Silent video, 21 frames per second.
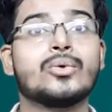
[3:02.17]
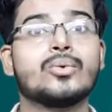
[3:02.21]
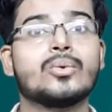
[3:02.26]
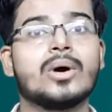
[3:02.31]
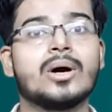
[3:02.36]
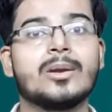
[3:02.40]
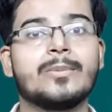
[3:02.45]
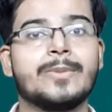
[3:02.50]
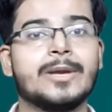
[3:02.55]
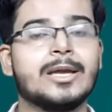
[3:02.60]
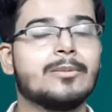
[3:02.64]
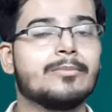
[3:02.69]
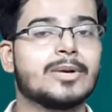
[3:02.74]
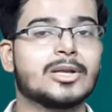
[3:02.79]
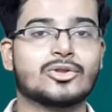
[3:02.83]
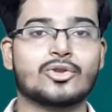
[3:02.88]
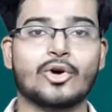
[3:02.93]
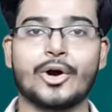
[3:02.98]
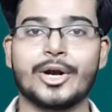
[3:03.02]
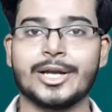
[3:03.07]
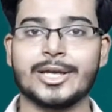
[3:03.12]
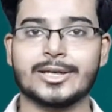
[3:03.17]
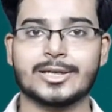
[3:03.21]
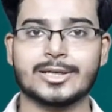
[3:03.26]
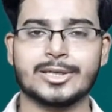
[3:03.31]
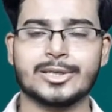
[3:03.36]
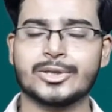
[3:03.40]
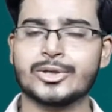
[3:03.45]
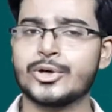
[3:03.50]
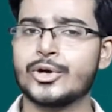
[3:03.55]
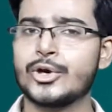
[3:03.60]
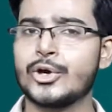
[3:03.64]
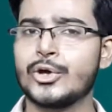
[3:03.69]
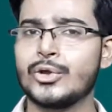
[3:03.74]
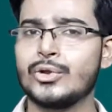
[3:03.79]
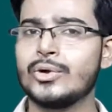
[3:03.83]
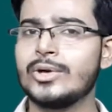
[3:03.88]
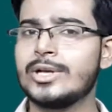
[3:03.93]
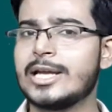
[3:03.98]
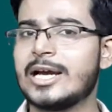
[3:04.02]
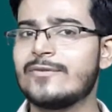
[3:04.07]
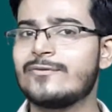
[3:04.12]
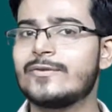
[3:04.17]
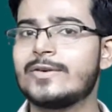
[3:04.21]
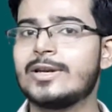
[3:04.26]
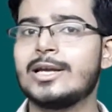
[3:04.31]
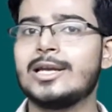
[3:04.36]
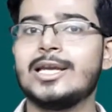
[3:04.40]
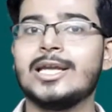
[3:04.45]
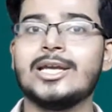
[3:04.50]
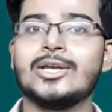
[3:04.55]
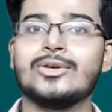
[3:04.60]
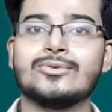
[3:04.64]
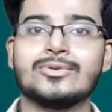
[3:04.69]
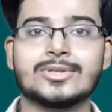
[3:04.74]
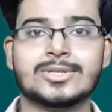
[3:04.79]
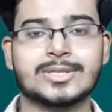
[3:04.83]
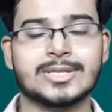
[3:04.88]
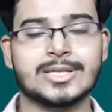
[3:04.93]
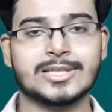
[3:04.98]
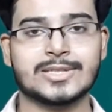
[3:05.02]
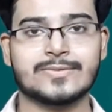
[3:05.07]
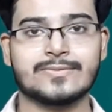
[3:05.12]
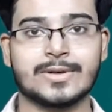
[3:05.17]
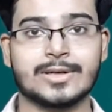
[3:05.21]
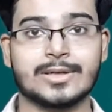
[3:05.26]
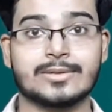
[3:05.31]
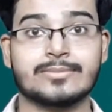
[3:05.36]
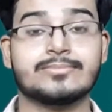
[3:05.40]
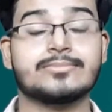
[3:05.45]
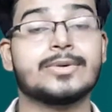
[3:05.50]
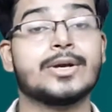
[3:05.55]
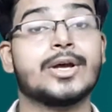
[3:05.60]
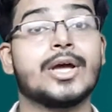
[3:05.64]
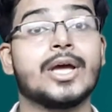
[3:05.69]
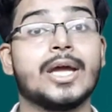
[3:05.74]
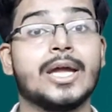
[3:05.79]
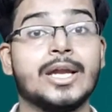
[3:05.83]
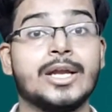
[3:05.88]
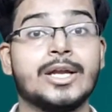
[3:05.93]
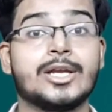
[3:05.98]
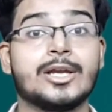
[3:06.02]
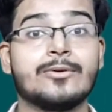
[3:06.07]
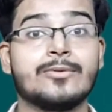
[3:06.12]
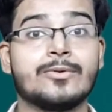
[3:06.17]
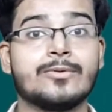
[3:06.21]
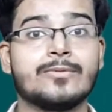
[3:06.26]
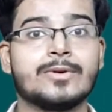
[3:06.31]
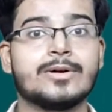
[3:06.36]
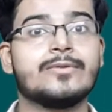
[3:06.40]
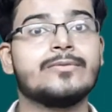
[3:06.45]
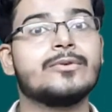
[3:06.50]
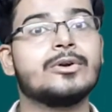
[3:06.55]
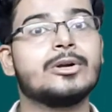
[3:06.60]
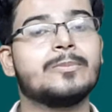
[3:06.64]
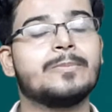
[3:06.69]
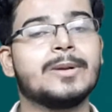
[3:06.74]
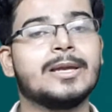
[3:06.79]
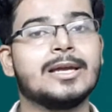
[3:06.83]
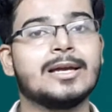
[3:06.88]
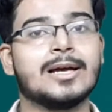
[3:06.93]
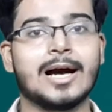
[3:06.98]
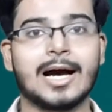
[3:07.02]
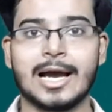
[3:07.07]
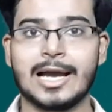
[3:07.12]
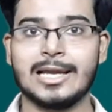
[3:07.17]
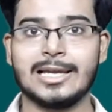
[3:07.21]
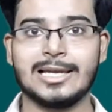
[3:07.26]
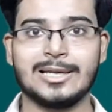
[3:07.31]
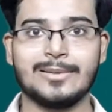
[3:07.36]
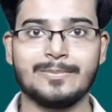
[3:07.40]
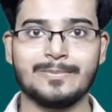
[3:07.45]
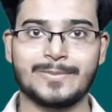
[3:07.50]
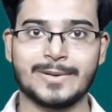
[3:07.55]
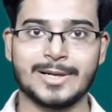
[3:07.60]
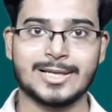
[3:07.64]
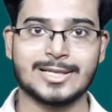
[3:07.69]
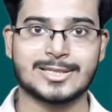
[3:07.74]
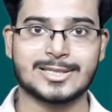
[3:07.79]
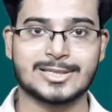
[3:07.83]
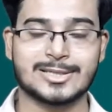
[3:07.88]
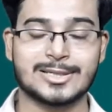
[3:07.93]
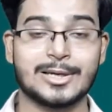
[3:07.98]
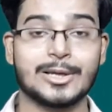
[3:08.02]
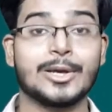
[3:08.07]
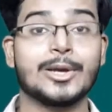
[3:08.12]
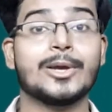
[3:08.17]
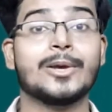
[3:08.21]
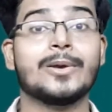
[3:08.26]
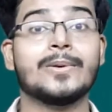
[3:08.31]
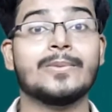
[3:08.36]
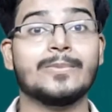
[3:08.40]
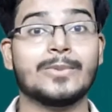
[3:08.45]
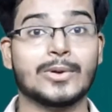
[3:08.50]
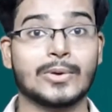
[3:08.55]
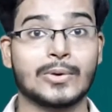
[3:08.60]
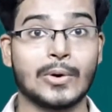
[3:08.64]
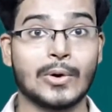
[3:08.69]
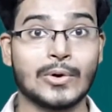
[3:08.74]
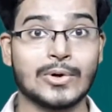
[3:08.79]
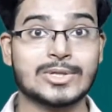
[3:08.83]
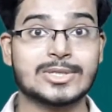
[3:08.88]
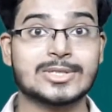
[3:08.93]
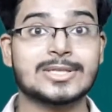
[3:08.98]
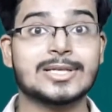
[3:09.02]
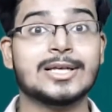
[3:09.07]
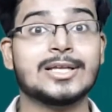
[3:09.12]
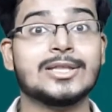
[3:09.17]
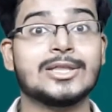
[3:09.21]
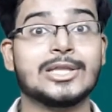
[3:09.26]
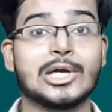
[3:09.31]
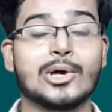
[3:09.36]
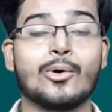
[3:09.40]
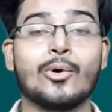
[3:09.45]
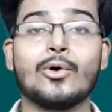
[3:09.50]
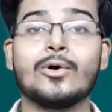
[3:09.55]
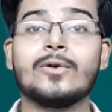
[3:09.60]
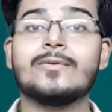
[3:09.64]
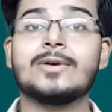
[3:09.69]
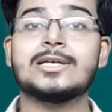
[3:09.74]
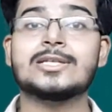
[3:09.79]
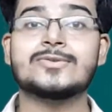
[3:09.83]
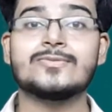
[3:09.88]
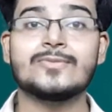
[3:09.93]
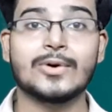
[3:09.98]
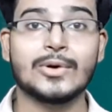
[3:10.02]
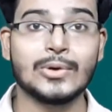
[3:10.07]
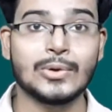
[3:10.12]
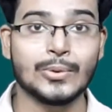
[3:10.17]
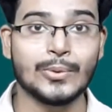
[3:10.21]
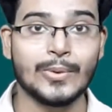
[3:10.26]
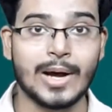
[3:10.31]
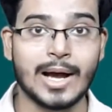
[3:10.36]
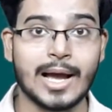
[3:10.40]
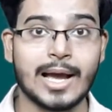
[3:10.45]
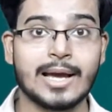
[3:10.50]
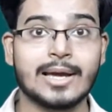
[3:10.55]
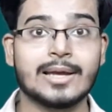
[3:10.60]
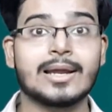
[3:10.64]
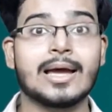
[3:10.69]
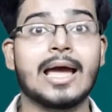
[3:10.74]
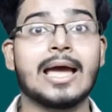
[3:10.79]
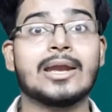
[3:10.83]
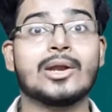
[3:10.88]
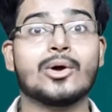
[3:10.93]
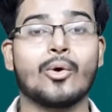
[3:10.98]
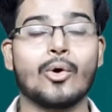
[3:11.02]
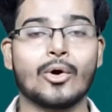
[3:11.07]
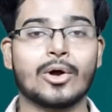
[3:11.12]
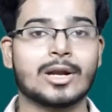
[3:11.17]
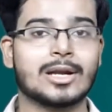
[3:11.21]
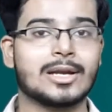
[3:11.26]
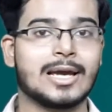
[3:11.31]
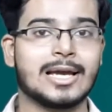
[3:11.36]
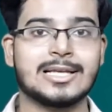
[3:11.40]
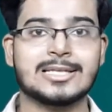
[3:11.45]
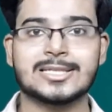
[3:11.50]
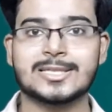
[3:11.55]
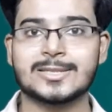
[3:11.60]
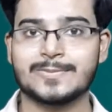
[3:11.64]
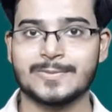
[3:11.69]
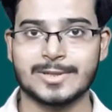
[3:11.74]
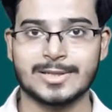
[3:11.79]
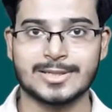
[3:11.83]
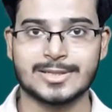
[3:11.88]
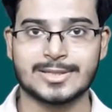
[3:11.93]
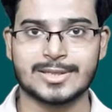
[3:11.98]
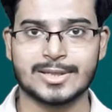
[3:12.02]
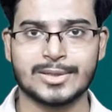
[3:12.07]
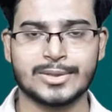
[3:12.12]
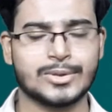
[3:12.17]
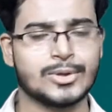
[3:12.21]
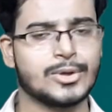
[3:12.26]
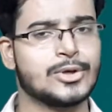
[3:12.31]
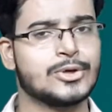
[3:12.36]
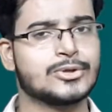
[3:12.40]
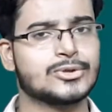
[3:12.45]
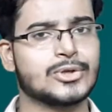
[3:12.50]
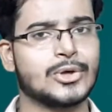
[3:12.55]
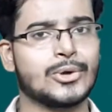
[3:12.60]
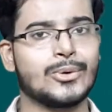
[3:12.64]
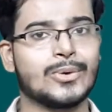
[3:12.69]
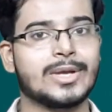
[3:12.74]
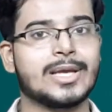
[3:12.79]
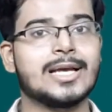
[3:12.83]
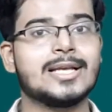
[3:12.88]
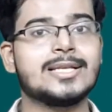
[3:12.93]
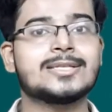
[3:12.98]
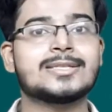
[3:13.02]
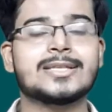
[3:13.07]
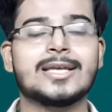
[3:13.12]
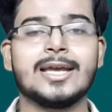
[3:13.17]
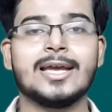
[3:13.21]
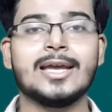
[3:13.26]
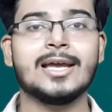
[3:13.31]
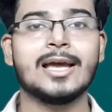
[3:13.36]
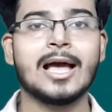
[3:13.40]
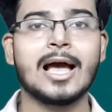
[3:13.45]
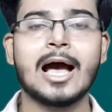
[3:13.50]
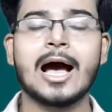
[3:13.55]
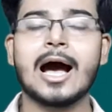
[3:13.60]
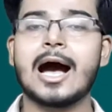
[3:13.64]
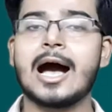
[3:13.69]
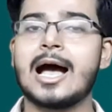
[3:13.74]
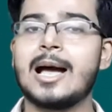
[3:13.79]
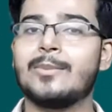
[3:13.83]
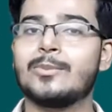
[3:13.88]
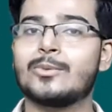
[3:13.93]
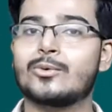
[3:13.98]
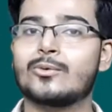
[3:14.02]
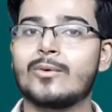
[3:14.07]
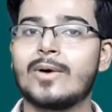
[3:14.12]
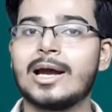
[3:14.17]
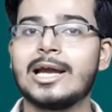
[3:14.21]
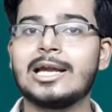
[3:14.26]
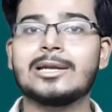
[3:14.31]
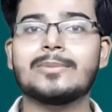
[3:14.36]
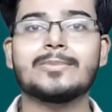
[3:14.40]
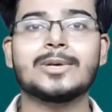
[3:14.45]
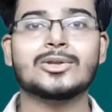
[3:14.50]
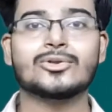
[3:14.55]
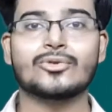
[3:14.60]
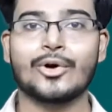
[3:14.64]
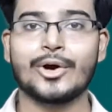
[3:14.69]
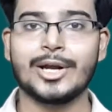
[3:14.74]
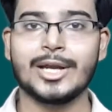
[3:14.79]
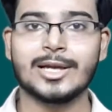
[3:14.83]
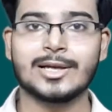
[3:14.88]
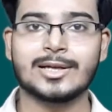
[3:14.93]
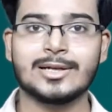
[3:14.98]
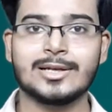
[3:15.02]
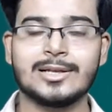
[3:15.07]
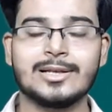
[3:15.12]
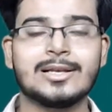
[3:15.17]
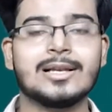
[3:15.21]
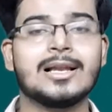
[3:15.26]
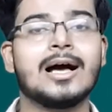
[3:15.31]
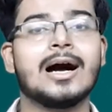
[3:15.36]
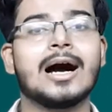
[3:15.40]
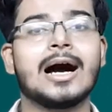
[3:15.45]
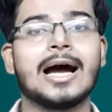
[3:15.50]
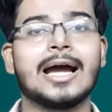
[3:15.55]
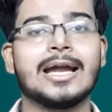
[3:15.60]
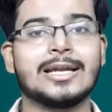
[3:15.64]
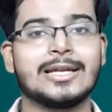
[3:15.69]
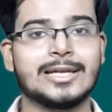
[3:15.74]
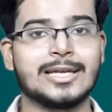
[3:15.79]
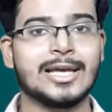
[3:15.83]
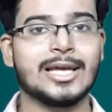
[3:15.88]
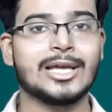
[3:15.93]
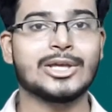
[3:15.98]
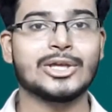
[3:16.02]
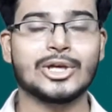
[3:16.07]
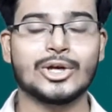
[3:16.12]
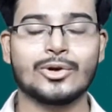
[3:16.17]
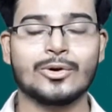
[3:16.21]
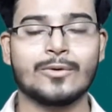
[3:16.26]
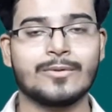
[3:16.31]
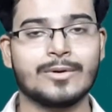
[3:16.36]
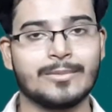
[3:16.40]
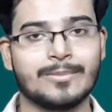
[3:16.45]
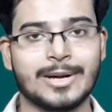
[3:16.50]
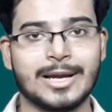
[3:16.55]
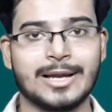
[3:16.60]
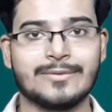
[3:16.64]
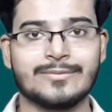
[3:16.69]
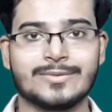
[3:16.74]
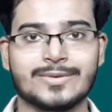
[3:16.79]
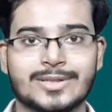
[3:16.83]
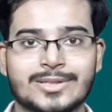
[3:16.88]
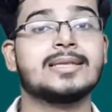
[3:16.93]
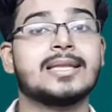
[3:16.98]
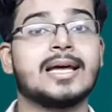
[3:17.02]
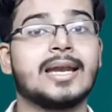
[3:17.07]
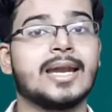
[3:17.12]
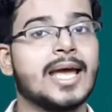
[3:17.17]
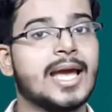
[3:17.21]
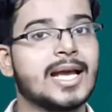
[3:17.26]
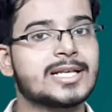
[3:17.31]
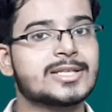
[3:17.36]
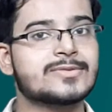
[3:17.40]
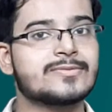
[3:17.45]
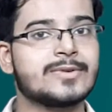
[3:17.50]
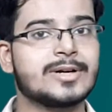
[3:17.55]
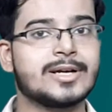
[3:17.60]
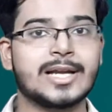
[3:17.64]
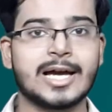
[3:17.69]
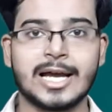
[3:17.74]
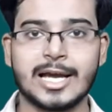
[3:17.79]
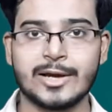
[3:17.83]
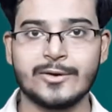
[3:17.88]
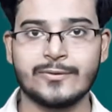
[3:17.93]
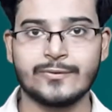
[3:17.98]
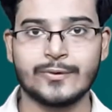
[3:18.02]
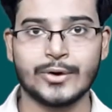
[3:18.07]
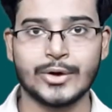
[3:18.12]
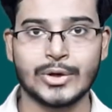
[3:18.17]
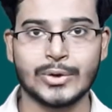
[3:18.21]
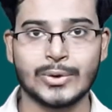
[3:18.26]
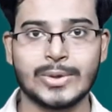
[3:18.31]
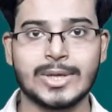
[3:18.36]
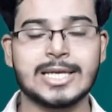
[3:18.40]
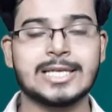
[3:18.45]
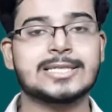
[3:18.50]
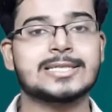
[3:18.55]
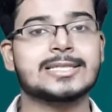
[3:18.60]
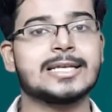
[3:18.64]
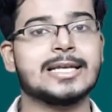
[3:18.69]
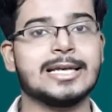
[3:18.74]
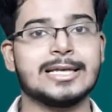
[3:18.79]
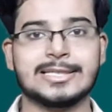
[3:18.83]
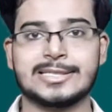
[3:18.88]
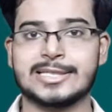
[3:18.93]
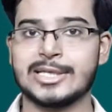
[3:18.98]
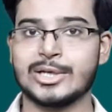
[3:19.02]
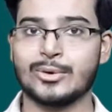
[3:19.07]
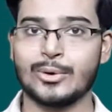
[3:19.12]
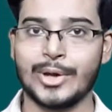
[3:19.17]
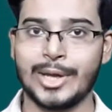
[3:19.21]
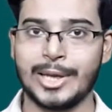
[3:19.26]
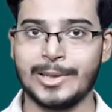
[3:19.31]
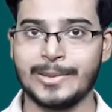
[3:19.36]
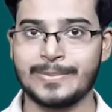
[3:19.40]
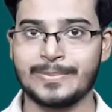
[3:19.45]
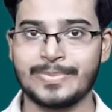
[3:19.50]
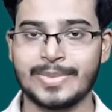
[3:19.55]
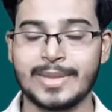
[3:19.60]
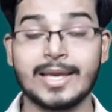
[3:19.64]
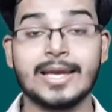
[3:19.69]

you are being methodical. You definitely use this word. Interviewer would be highly impressed because they always want to hire an organized person. So you can say, I'm quite methodical. I take care of my work. The next word I have for you is easygoing.